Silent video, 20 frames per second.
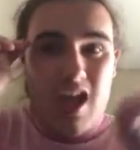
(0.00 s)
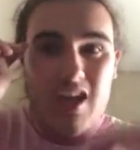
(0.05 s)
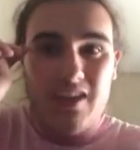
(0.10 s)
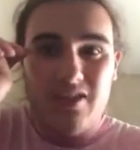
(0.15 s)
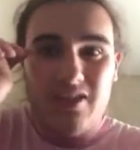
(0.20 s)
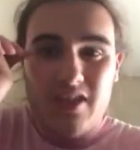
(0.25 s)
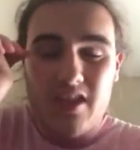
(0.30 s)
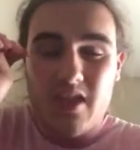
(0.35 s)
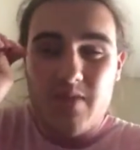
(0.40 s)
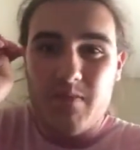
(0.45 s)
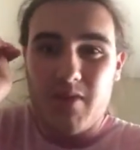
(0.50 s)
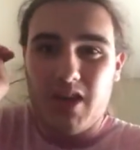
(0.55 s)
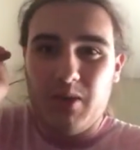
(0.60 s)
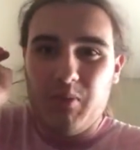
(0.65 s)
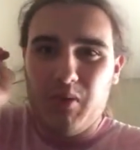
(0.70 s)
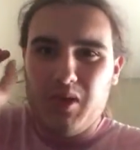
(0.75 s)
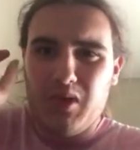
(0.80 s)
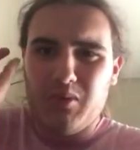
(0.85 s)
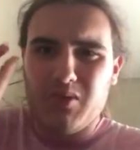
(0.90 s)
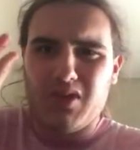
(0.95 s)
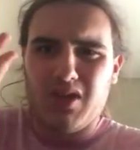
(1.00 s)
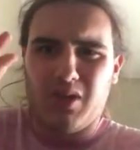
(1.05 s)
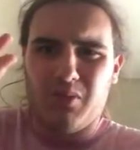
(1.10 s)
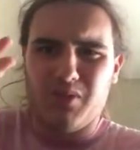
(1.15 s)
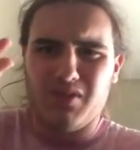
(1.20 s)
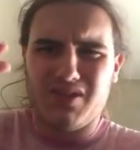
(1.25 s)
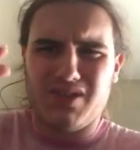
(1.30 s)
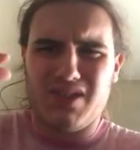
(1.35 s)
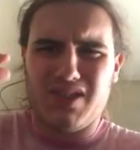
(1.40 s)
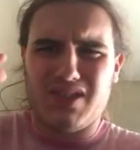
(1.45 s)
I, in my opinion, it was
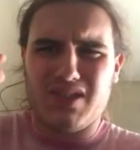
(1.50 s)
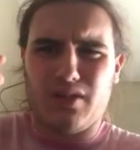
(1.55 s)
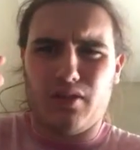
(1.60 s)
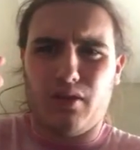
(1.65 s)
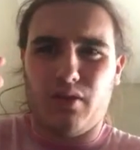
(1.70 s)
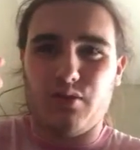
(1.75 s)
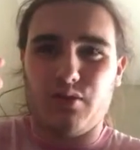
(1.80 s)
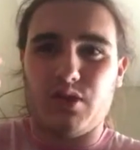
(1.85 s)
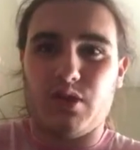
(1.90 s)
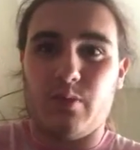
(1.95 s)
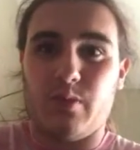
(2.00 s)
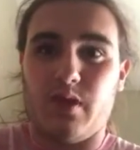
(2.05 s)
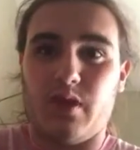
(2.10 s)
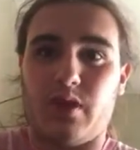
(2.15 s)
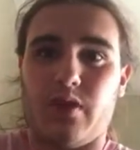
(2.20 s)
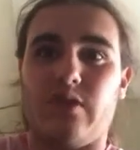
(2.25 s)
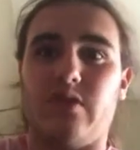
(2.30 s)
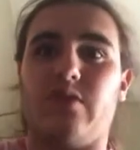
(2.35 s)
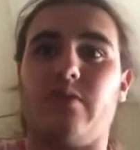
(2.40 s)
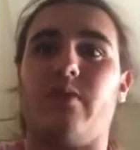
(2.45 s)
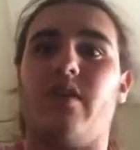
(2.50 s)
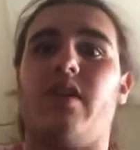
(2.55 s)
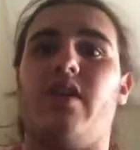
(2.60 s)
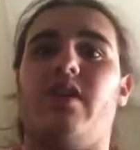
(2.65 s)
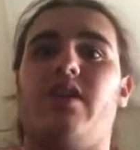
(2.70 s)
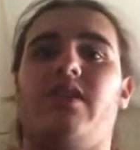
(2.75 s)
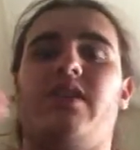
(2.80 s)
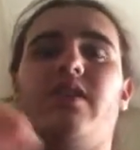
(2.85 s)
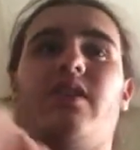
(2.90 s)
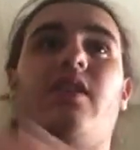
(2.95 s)
almost this close to be good, to be
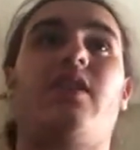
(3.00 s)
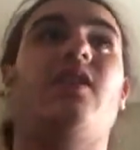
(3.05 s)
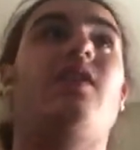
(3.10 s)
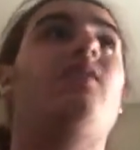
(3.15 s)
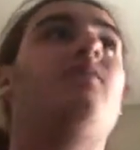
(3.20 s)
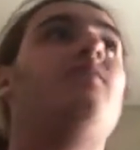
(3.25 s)
honest.